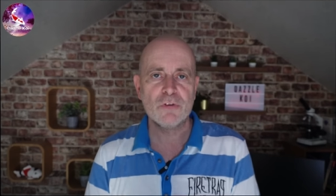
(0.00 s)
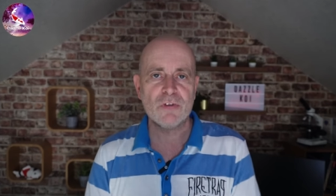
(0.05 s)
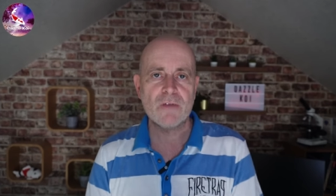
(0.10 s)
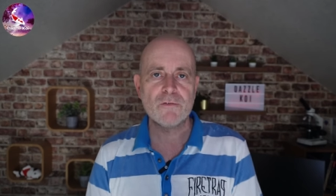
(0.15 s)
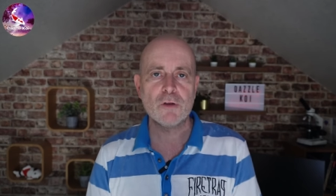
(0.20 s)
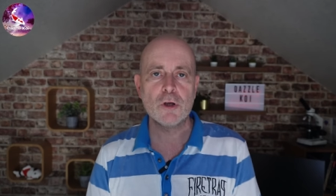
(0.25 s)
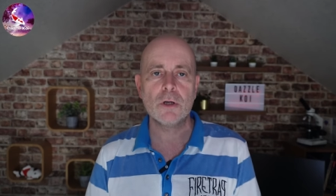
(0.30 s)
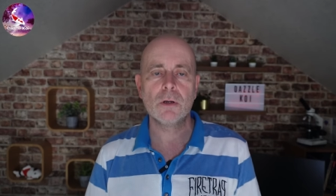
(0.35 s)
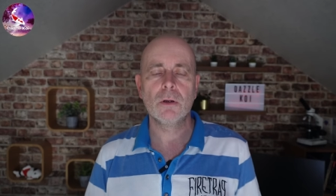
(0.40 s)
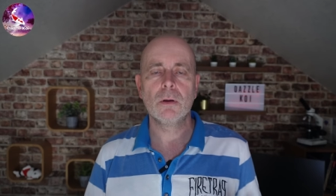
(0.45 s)

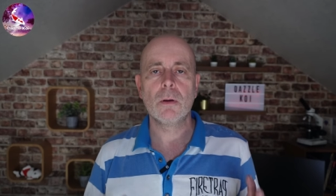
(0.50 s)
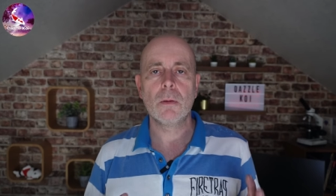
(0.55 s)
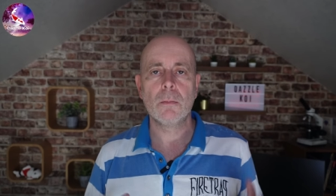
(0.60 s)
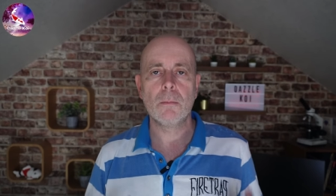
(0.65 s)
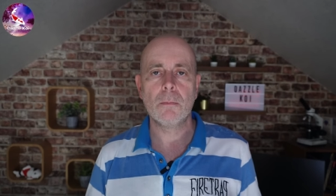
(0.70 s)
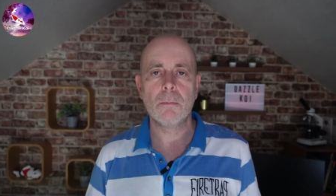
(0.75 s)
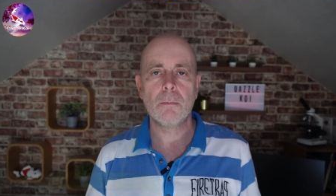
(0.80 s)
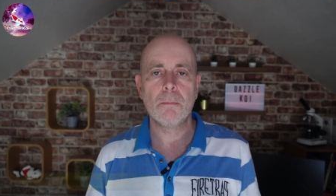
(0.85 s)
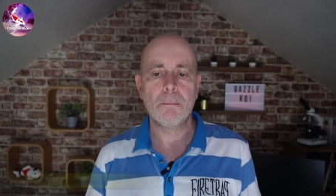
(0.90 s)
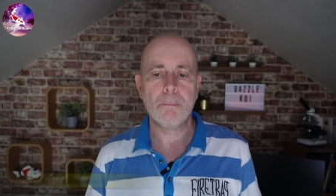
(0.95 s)
seven,
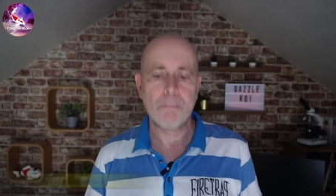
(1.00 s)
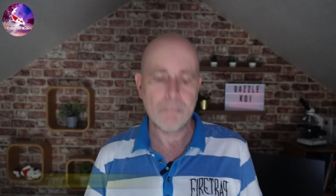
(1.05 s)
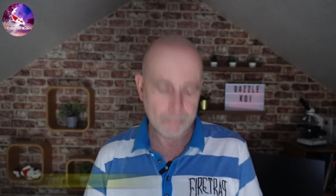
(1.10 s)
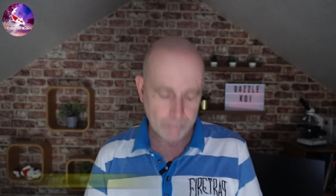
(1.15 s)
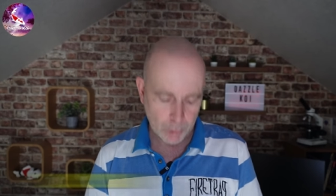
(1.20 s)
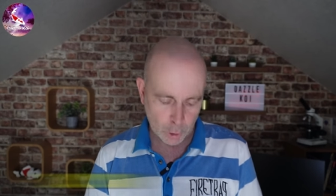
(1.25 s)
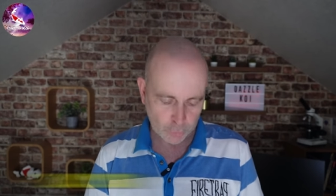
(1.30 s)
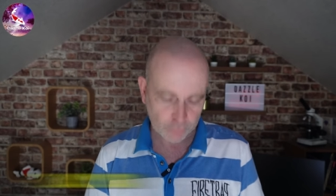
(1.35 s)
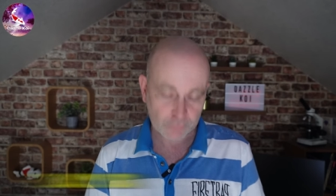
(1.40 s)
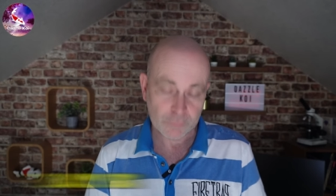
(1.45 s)

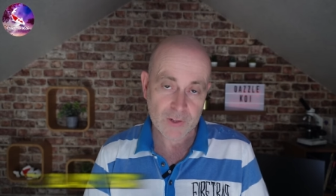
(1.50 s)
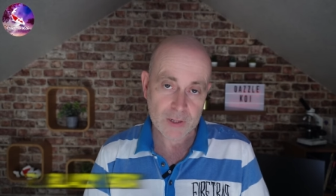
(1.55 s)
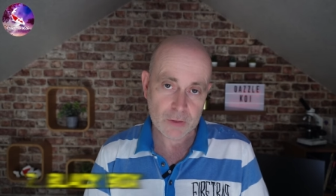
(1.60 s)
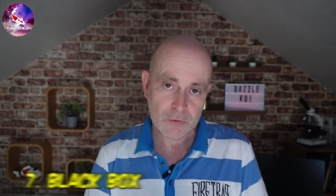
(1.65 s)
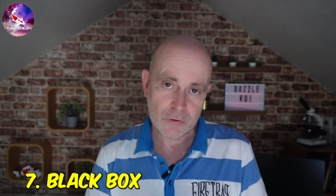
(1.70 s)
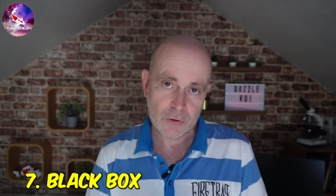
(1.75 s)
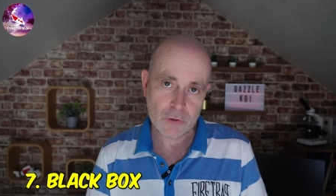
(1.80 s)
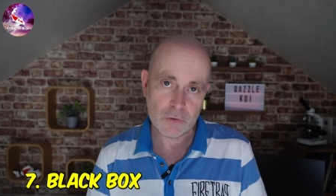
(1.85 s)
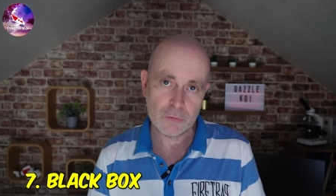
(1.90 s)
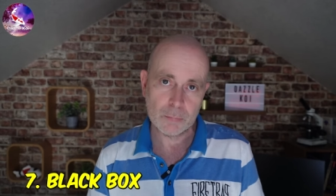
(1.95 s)
box
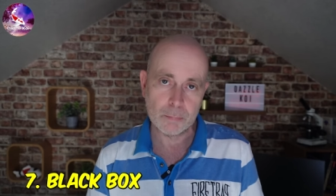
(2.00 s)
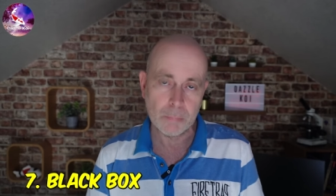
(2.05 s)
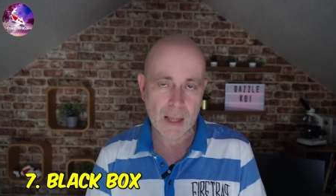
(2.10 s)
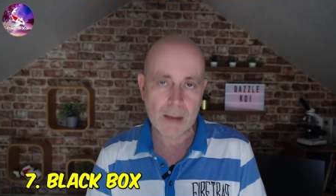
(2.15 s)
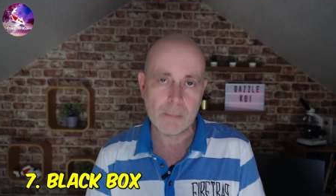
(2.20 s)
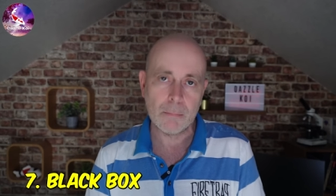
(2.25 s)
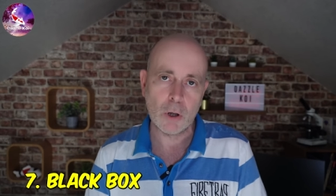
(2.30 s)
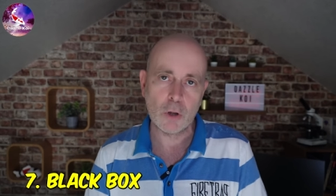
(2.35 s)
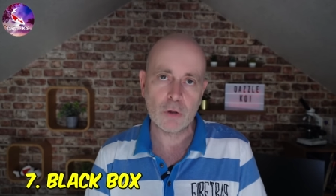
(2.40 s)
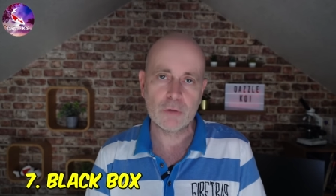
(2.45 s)
filters,
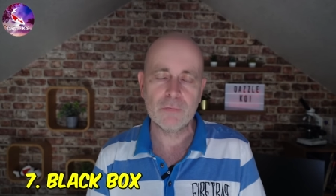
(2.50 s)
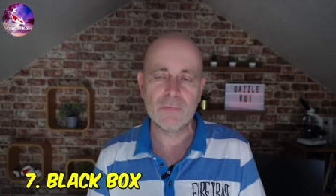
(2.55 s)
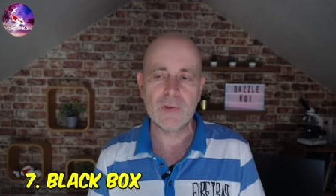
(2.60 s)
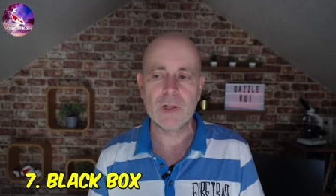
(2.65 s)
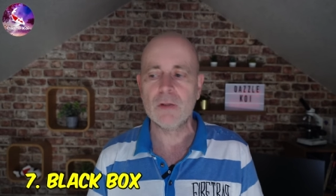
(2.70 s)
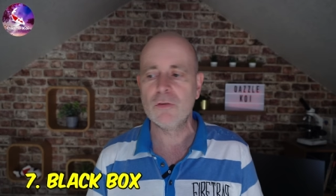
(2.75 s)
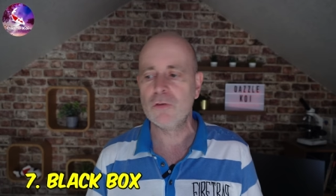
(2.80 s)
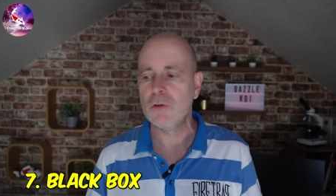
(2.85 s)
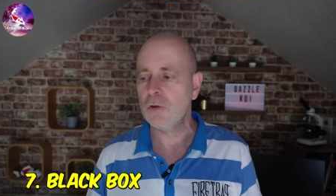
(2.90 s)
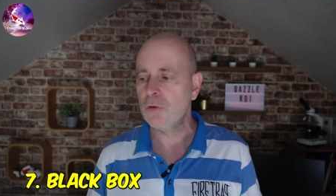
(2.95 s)
black box
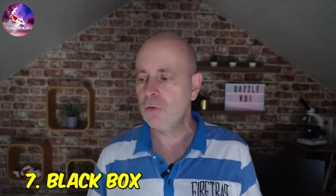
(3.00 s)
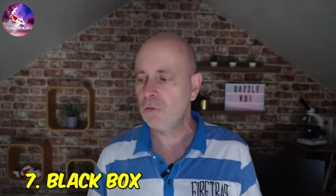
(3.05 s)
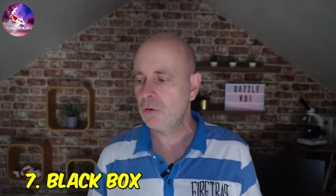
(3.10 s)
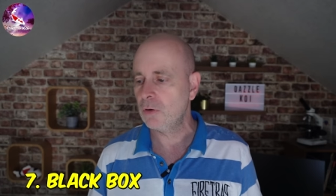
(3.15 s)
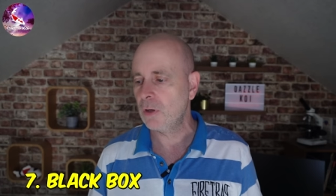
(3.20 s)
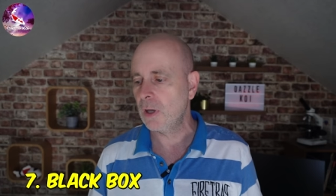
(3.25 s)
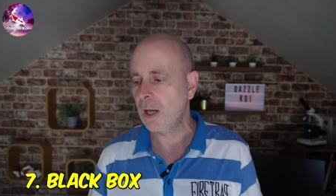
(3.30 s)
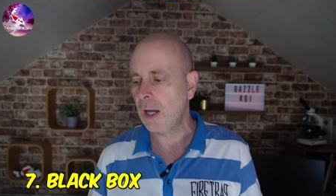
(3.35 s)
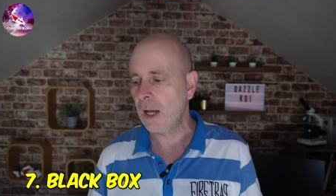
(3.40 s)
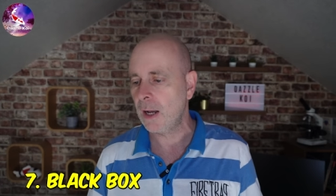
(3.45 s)
filters,
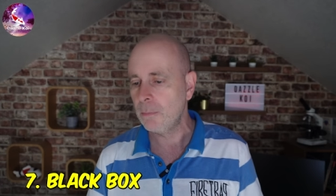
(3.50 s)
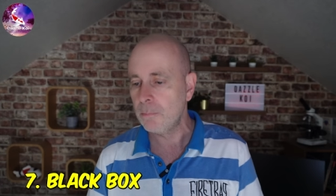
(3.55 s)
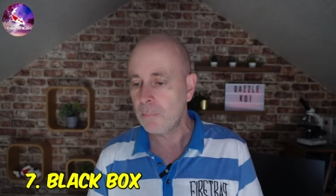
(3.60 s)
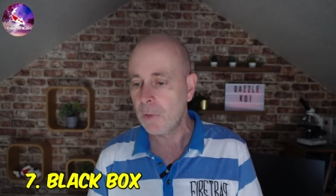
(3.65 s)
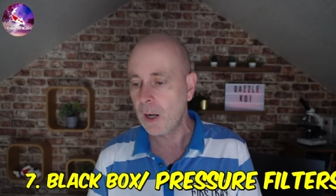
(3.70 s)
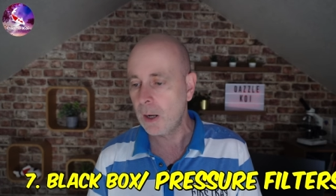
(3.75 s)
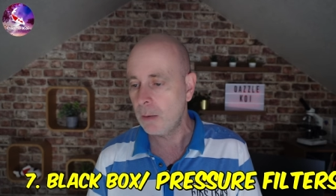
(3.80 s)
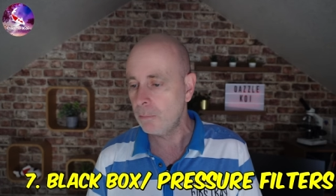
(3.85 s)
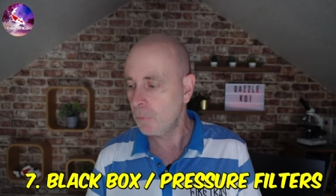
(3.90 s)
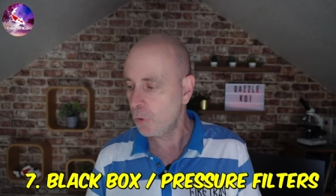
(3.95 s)

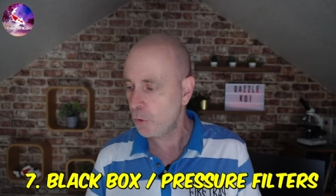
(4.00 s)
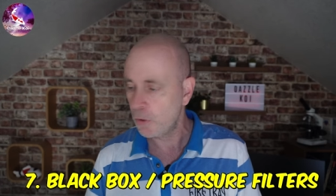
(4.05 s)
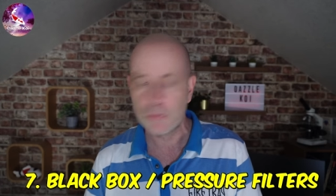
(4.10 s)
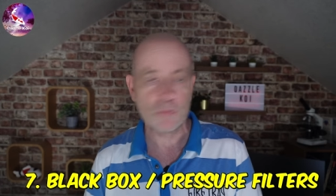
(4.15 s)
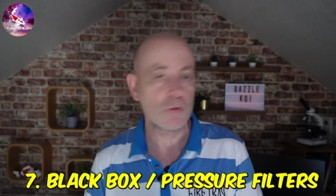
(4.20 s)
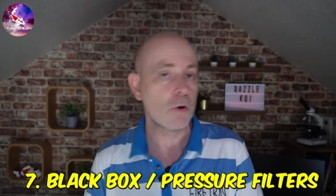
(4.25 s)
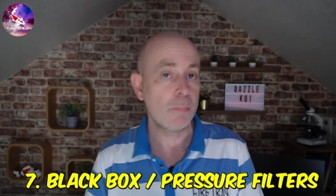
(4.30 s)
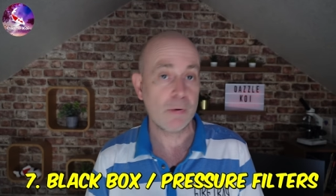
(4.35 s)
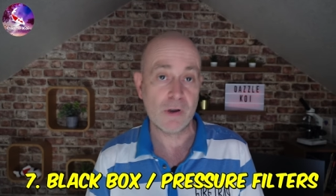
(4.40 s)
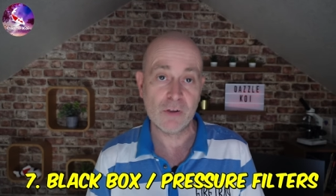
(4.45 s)
and I'm going to
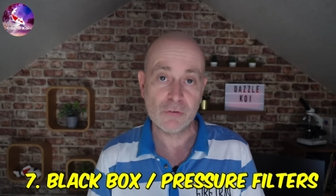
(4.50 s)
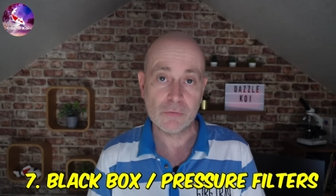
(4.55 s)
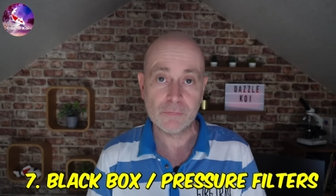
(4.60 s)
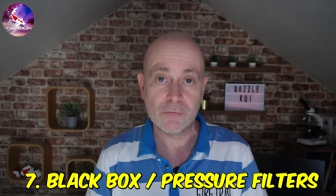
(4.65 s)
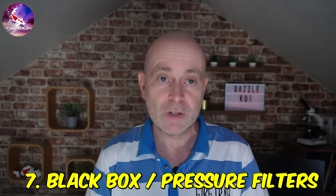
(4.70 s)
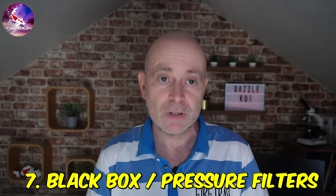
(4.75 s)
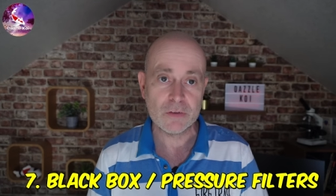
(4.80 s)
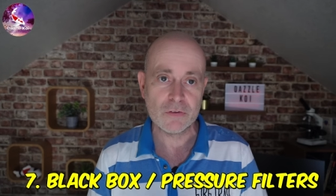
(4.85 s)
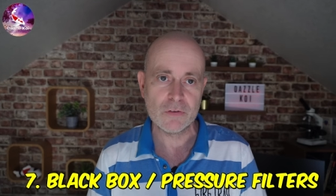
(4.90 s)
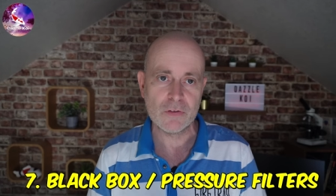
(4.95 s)
throw pressure
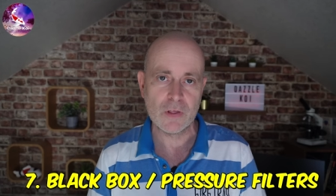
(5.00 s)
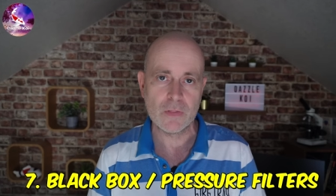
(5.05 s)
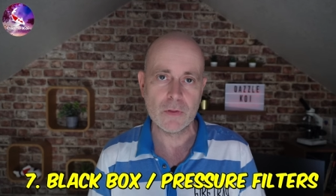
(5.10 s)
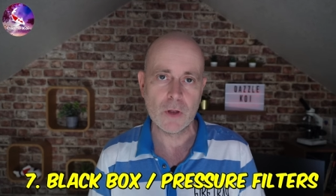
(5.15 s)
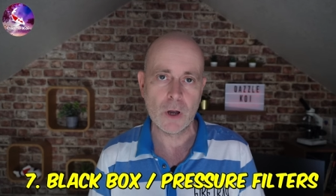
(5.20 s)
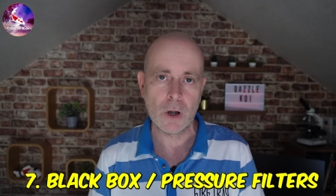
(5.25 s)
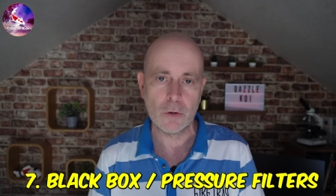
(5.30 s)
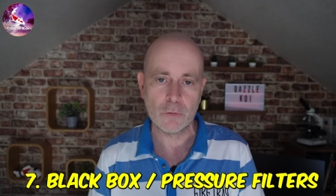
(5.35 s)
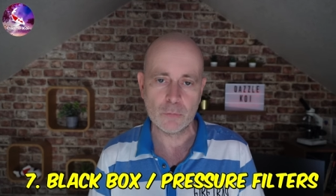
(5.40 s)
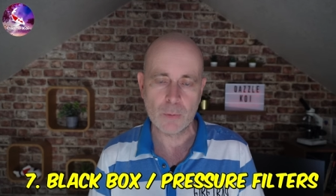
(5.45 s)
filters in
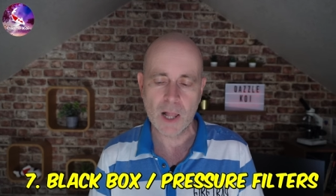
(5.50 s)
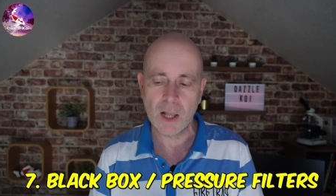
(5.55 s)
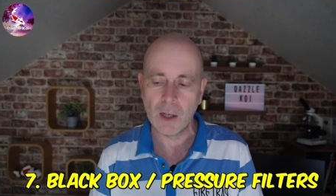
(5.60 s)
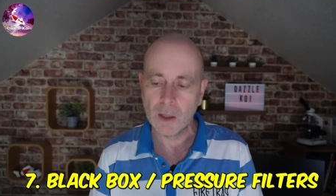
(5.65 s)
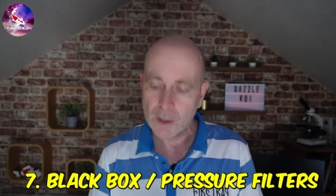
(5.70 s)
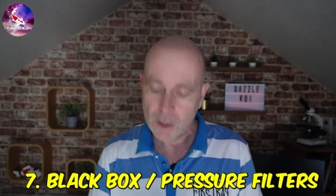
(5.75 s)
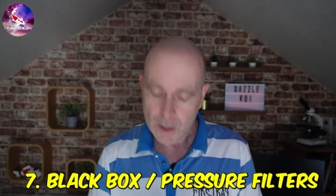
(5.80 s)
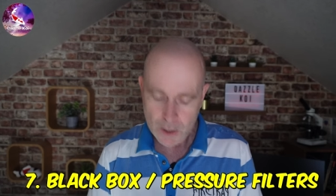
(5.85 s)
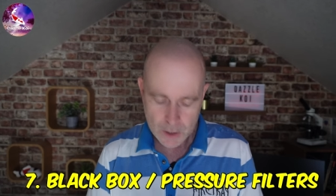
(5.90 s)
there as well.